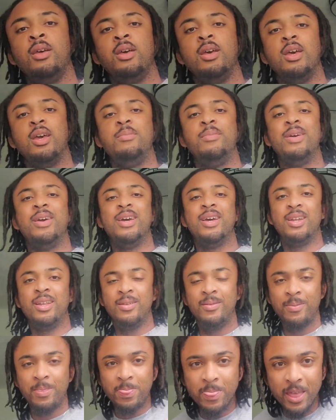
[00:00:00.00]
Hey man,
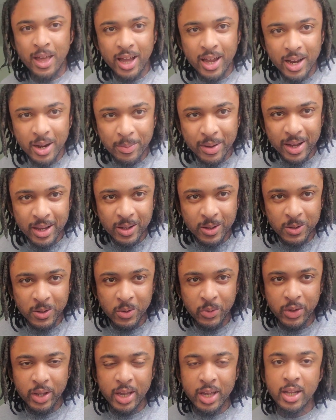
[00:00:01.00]
I hereby conclude
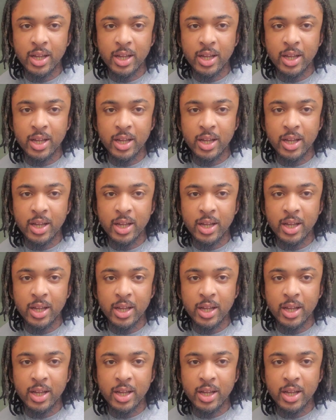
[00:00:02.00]
we in